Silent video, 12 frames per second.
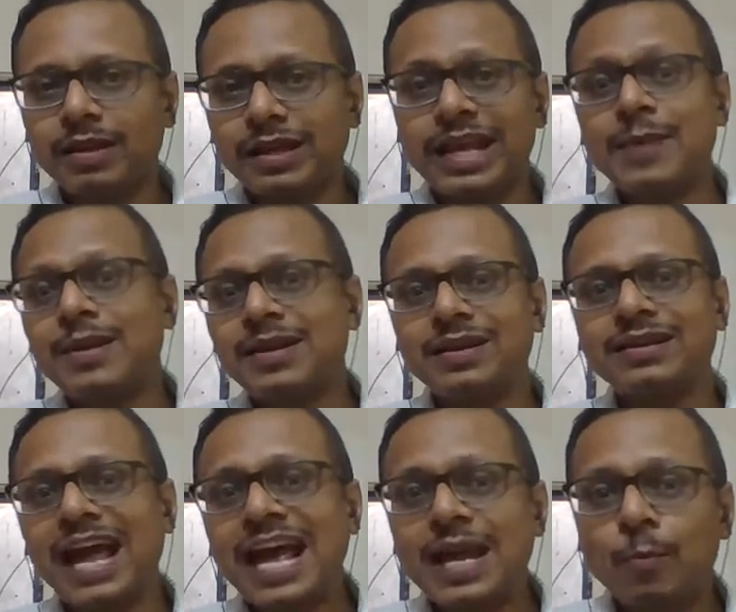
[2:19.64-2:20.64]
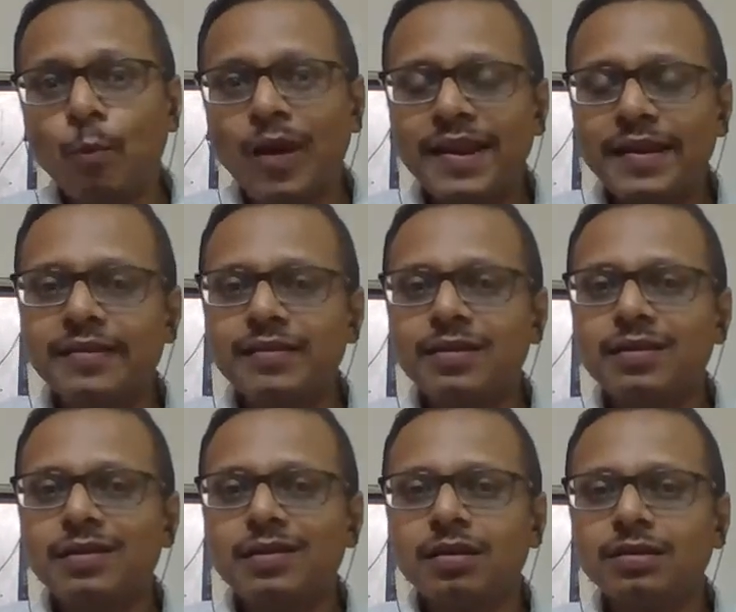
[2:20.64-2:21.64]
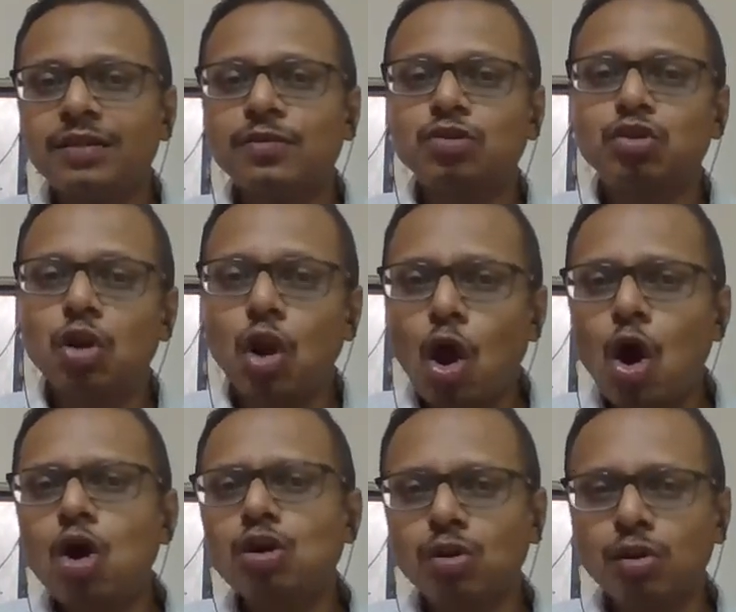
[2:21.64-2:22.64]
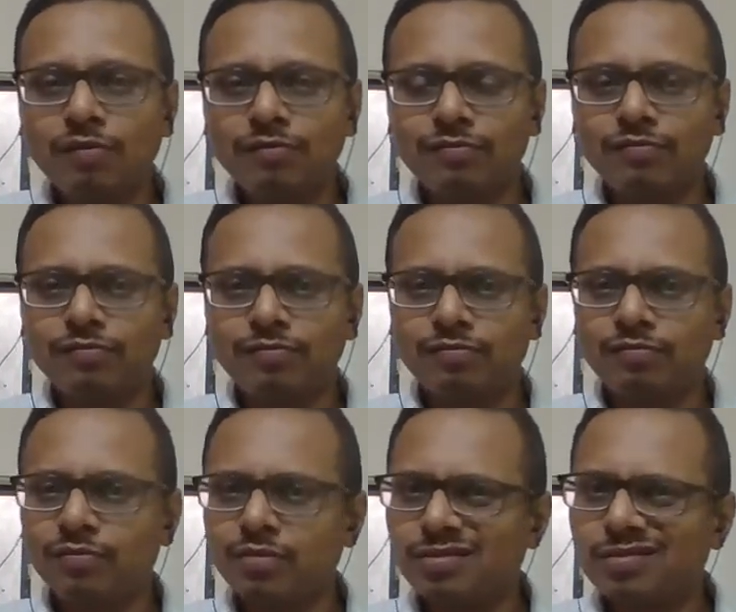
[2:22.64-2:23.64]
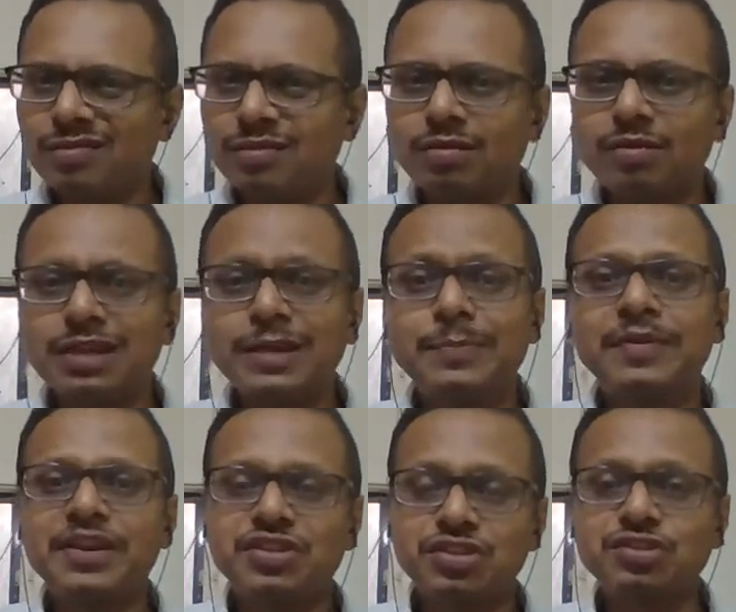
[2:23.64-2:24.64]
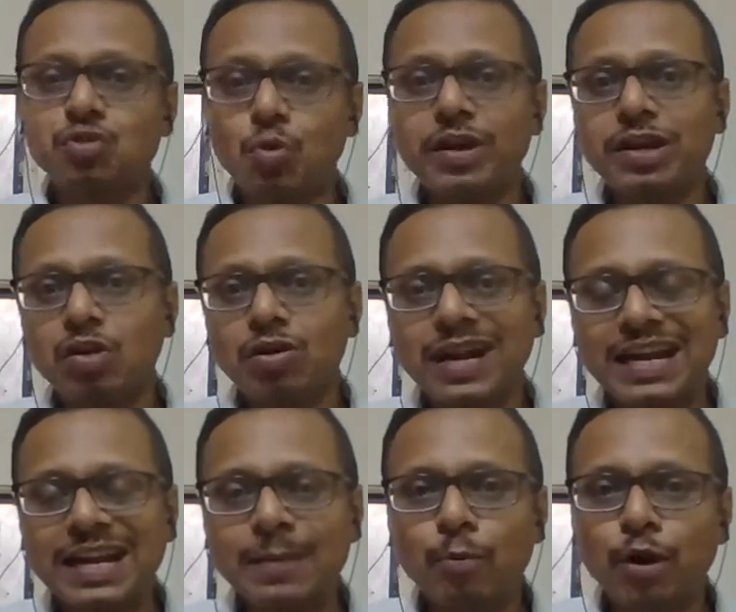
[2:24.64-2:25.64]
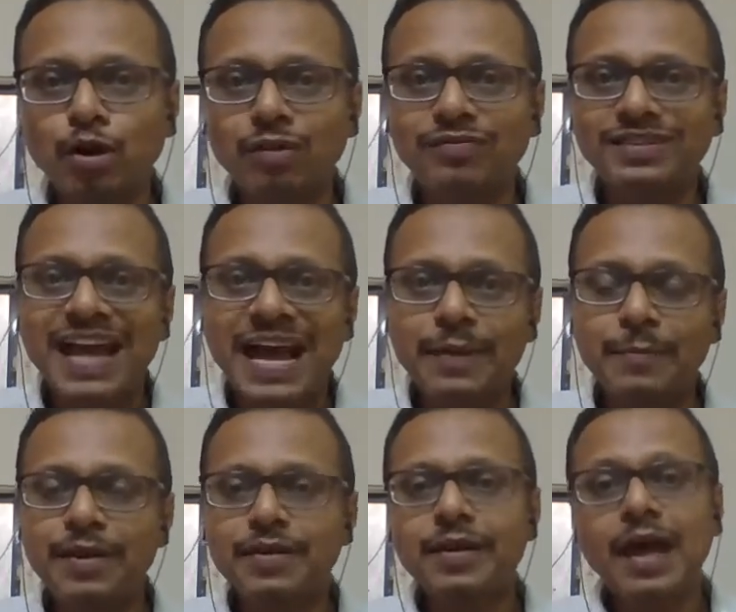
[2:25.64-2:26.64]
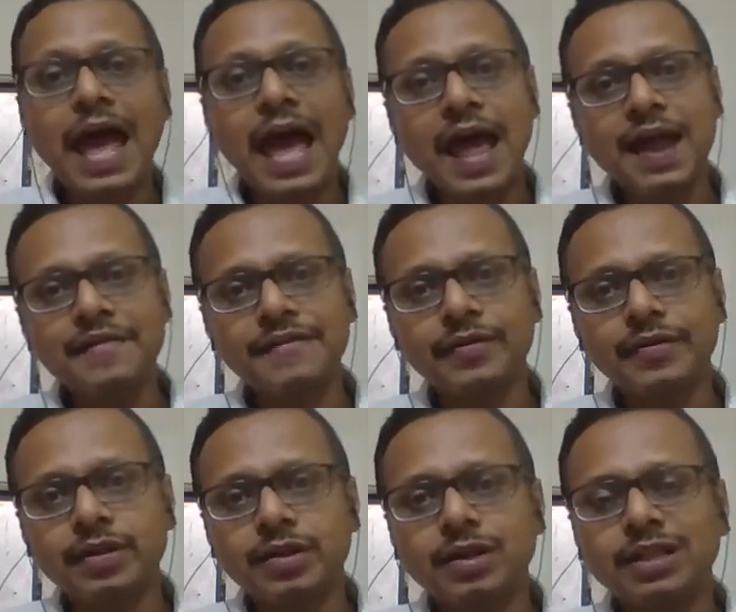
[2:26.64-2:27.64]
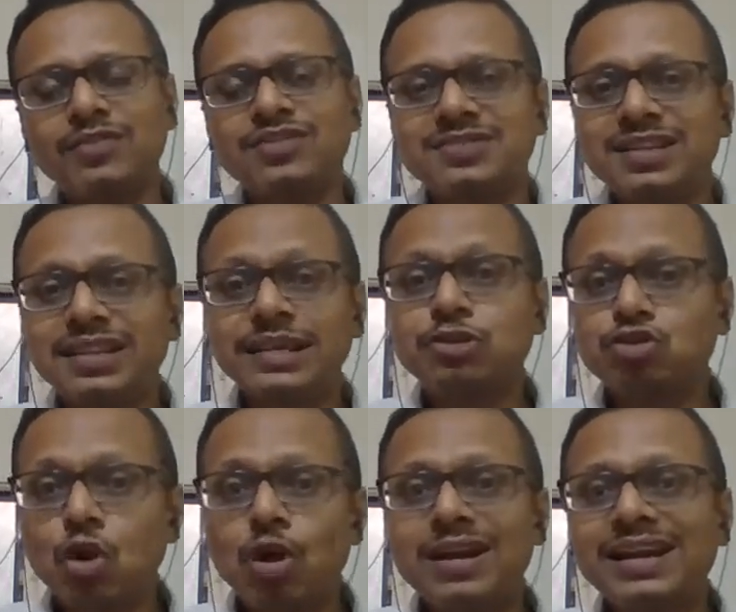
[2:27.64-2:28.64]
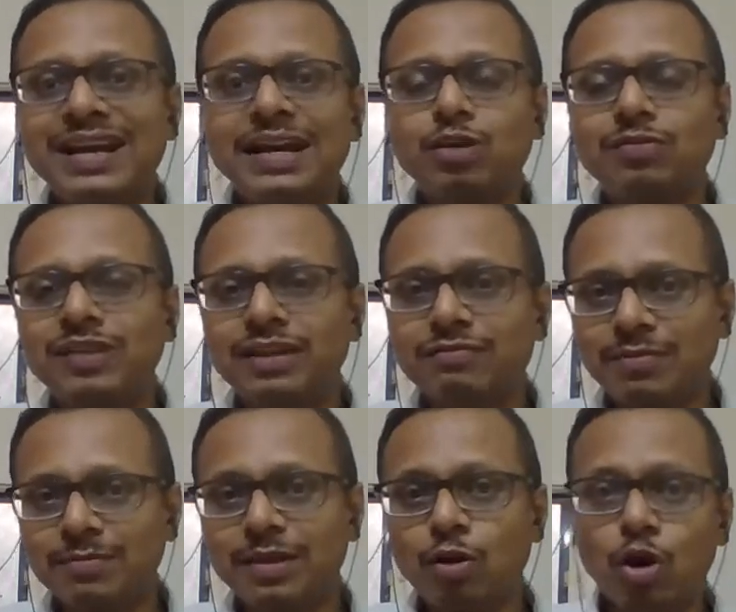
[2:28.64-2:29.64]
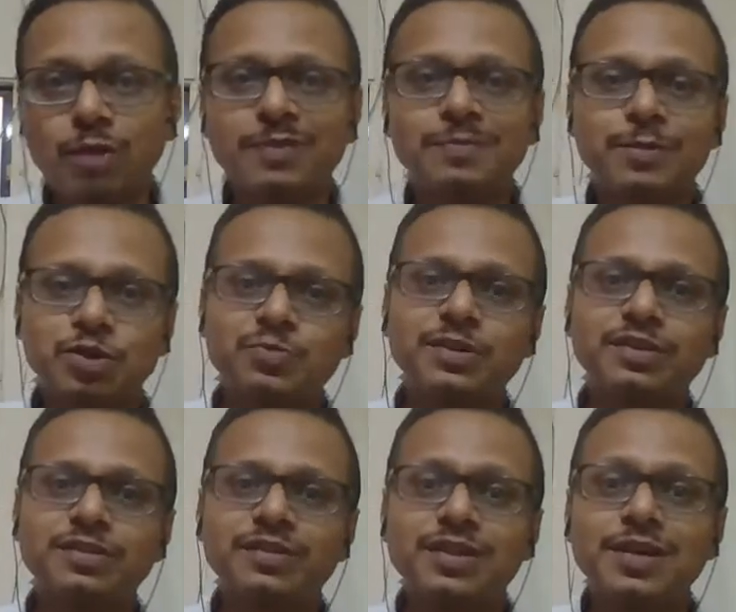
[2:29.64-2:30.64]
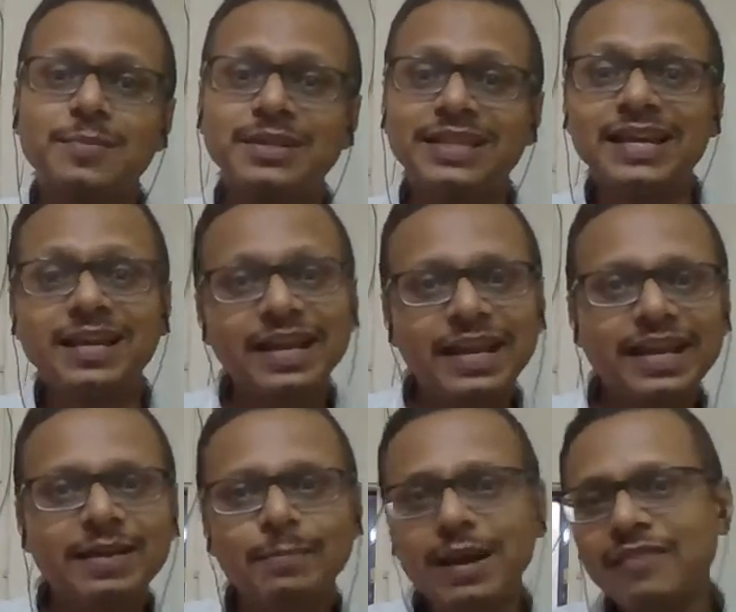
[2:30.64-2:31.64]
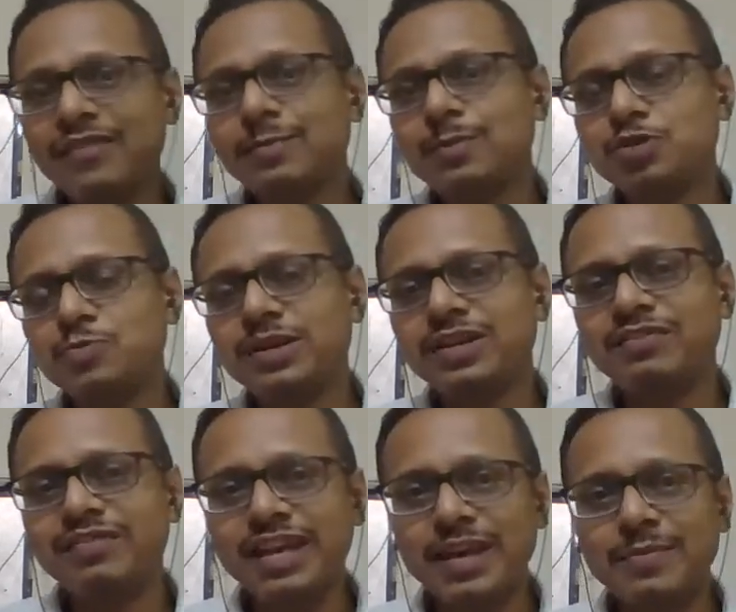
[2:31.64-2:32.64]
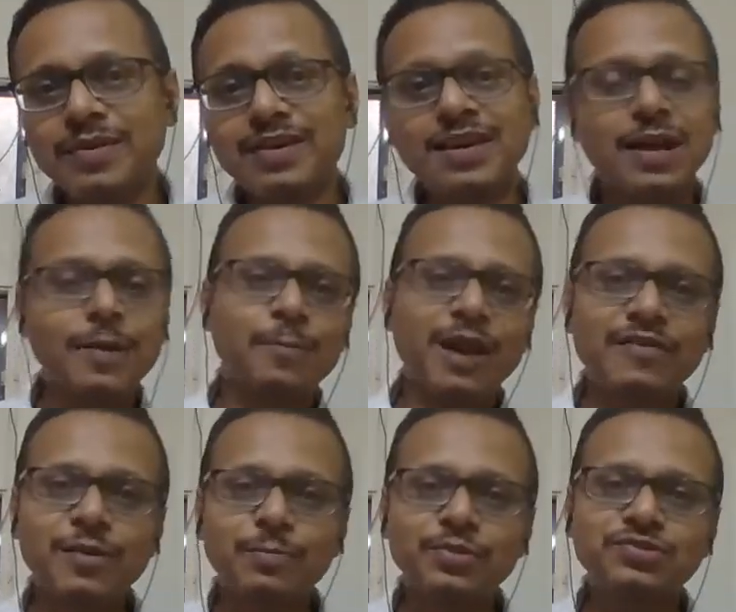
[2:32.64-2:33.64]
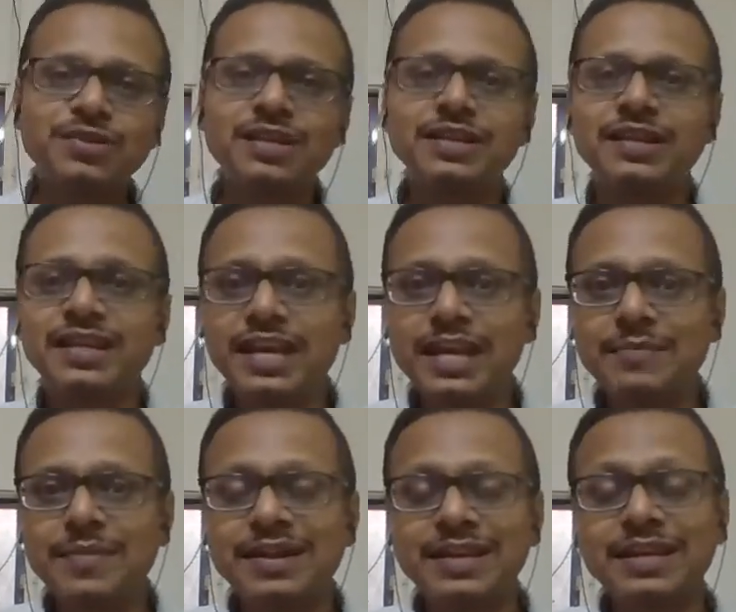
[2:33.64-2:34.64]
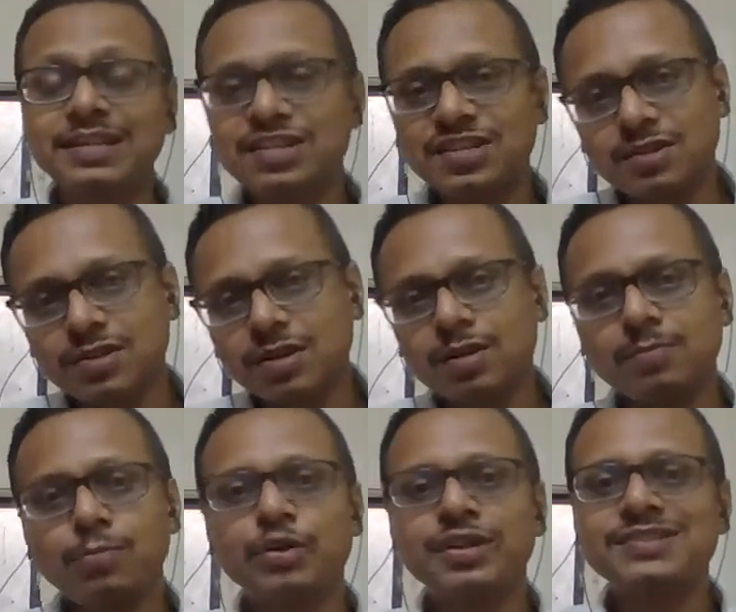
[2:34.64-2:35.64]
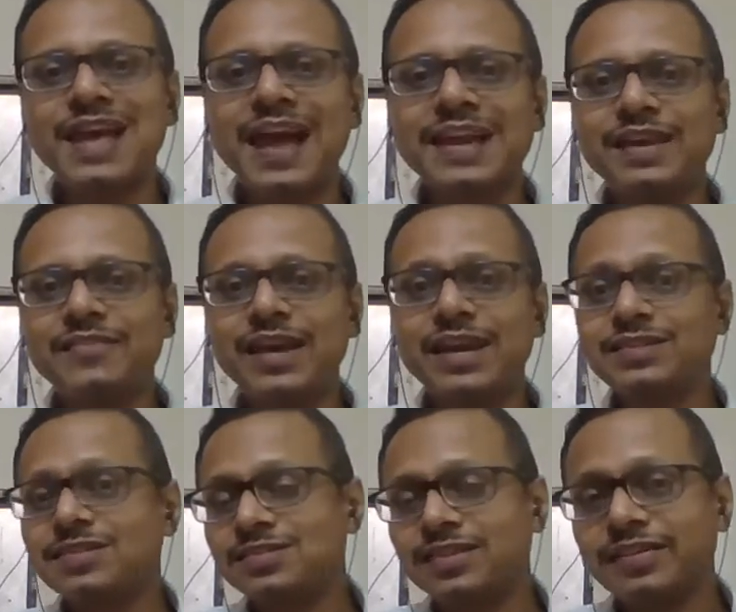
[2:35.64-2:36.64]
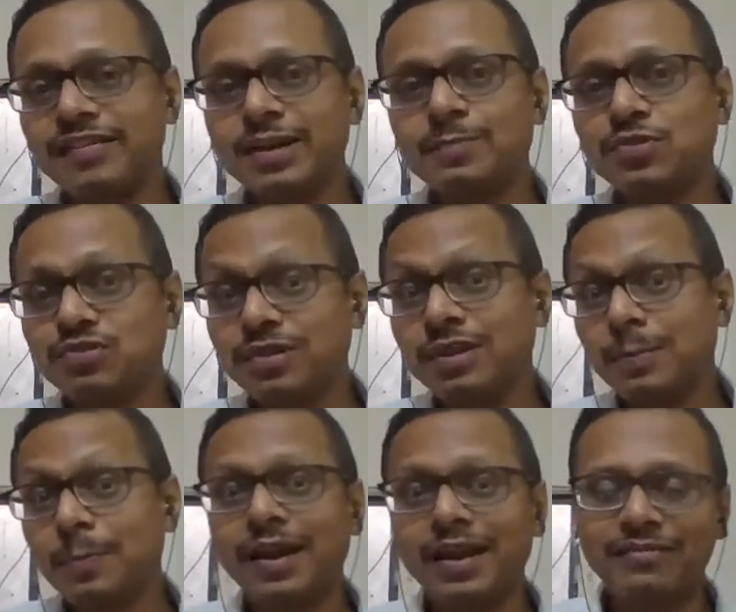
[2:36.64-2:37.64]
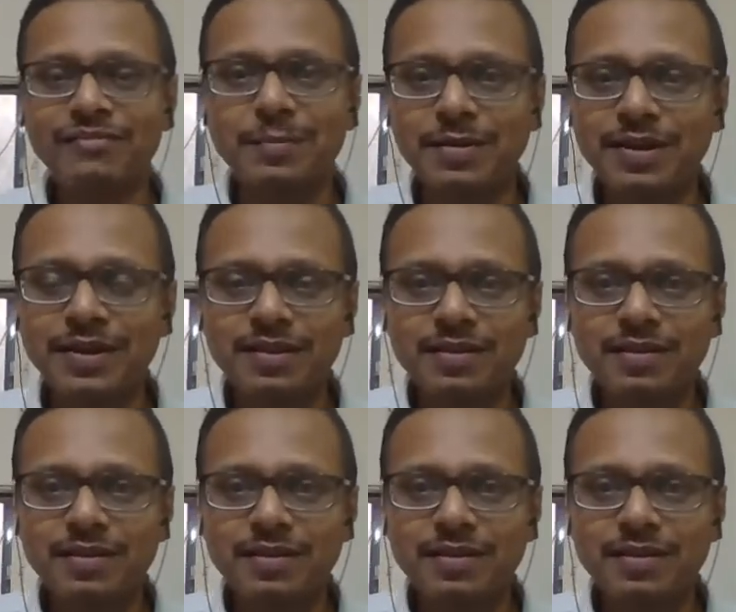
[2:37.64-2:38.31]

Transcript: came at a time when there was a lot of liberations going on at that point of time. And there was nothing solid kind of thing from the government perspective. But then again, a private perspective came, a private personality came, and he just put his hand away and says, a great personality, Parekh family.